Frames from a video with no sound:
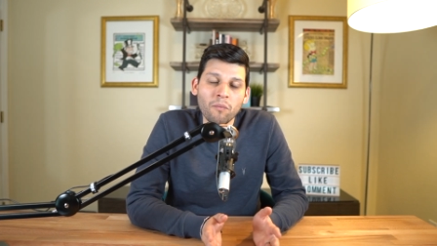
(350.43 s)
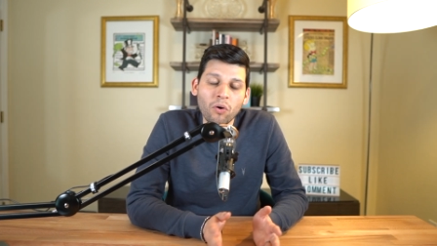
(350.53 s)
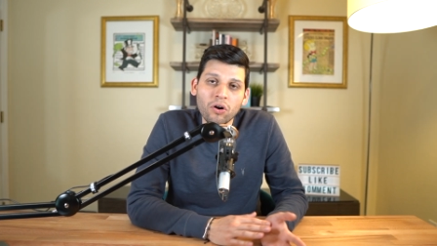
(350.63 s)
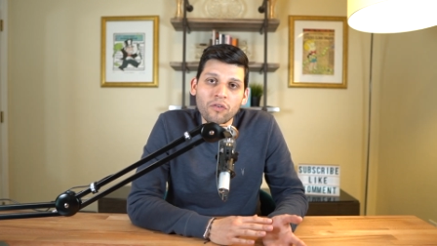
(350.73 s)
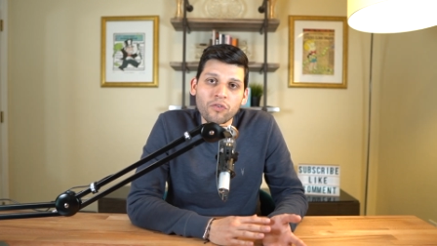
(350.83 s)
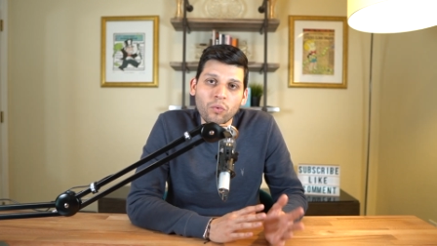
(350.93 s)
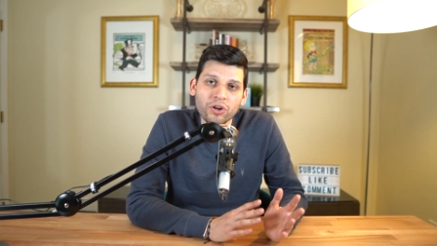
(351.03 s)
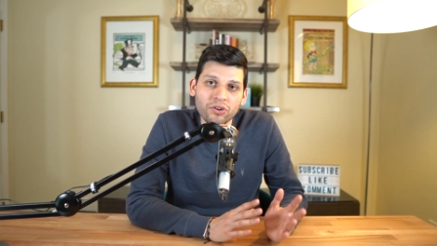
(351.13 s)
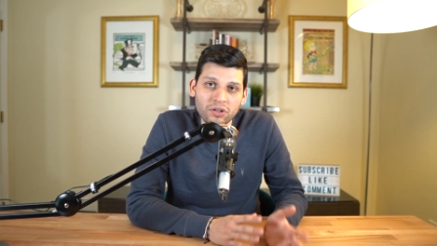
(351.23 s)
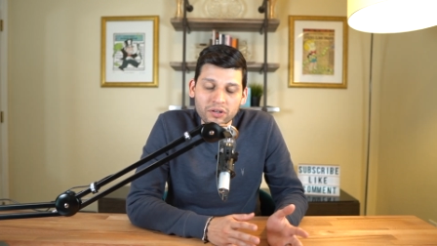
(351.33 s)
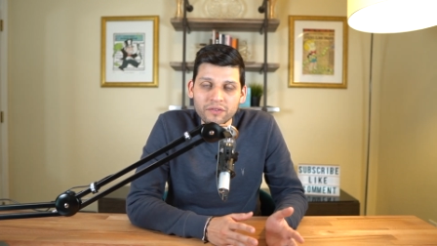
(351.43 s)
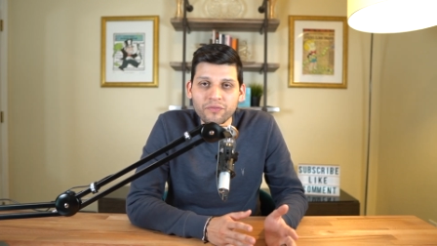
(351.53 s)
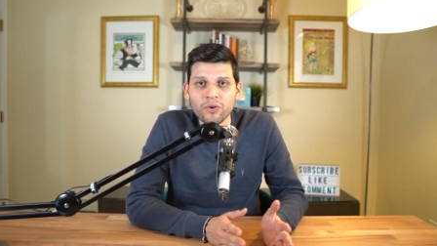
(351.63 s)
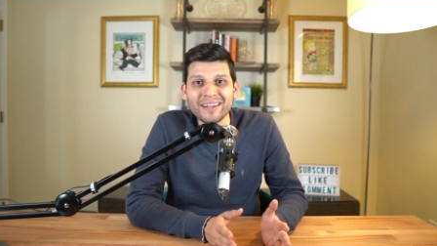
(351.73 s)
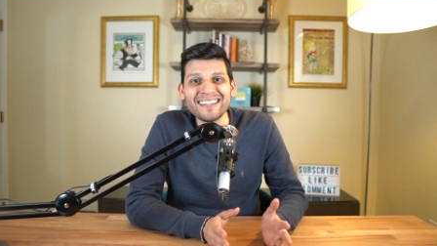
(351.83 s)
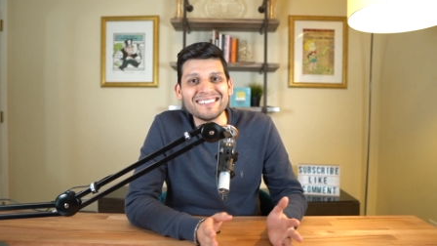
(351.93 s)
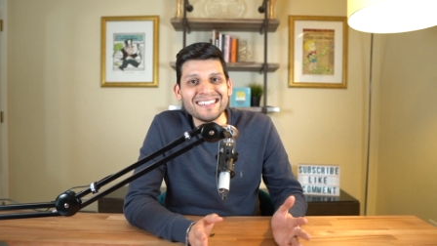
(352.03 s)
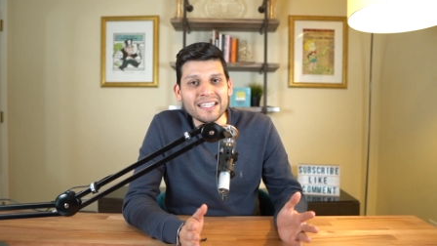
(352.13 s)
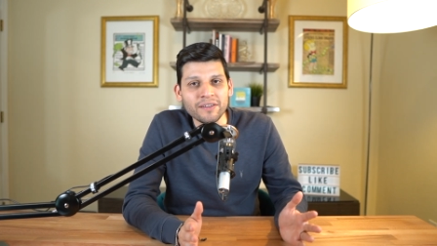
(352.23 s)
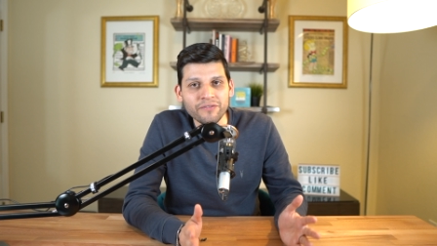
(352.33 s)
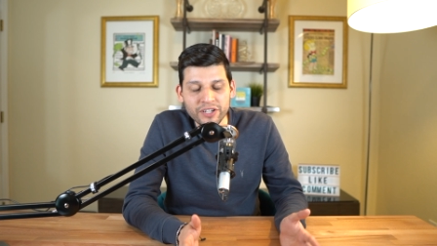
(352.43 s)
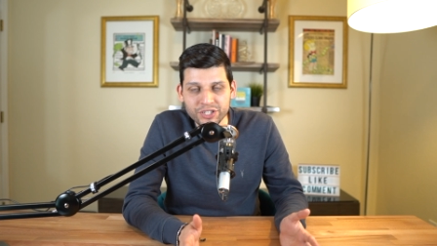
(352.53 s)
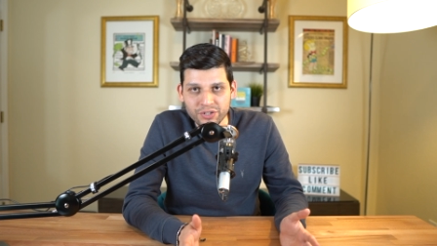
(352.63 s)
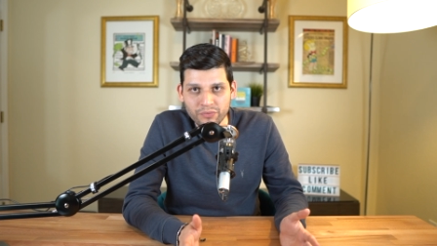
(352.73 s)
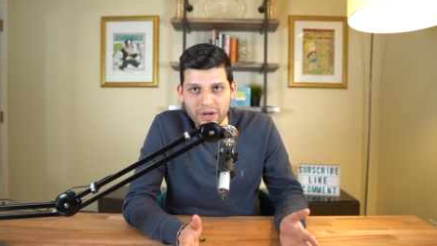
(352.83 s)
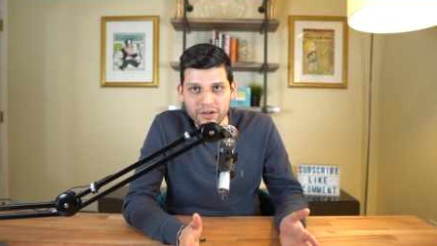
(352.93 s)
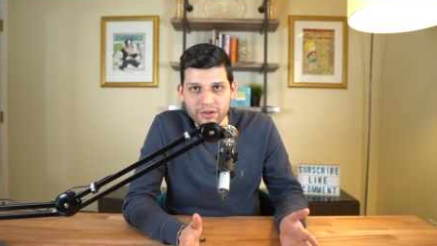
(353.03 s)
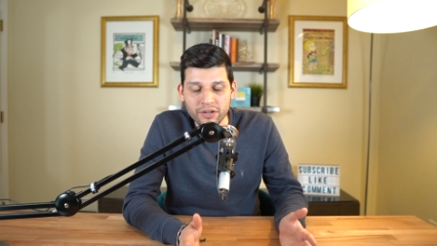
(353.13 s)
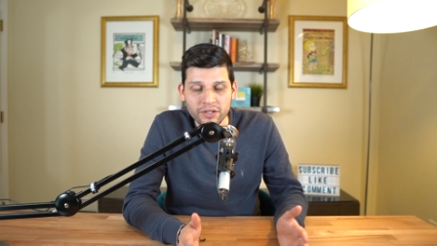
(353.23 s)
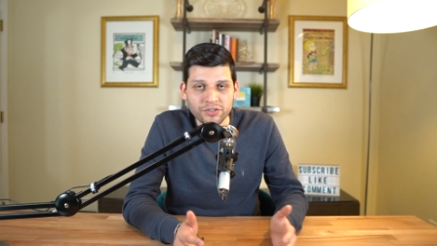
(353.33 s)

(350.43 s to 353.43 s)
Moreover, what you're looking for is the eviction record.